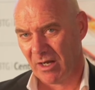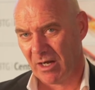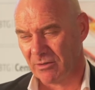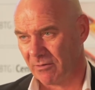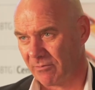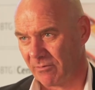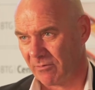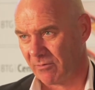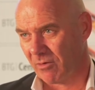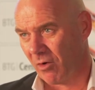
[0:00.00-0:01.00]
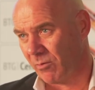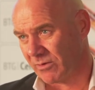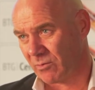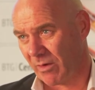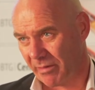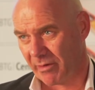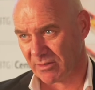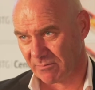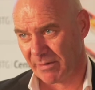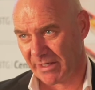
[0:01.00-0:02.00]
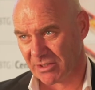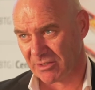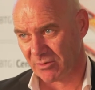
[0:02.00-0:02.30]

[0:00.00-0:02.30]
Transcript: out of almost 1,000 patients.